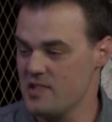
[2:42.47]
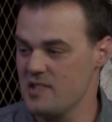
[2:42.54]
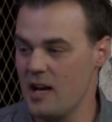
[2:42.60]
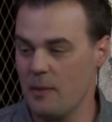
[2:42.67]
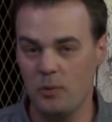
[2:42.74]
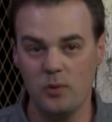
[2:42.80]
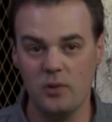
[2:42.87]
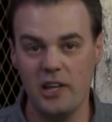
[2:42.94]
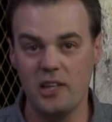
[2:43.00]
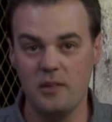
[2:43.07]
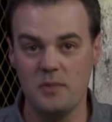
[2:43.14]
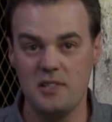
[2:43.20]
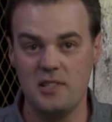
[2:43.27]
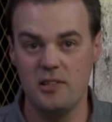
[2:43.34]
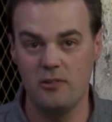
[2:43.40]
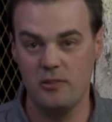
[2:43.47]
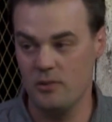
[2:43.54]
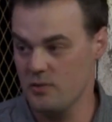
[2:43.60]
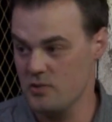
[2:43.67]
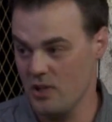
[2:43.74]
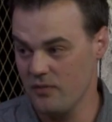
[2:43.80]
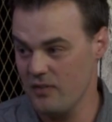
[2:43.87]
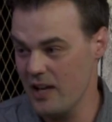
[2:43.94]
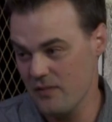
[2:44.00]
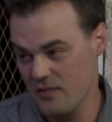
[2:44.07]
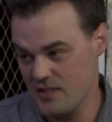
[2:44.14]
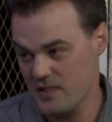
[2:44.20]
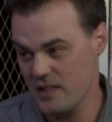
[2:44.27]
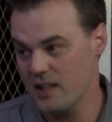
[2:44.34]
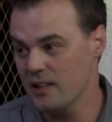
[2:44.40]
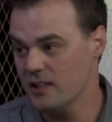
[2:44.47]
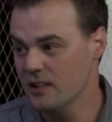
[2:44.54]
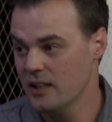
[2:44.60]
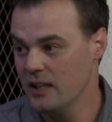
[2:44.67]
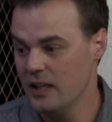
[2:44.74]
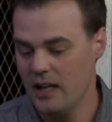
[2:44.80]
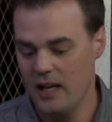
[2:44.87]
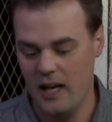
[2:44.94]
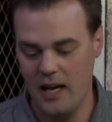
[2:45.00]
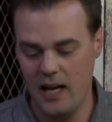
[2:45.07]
supple leader materials I've ever seen. Yeah.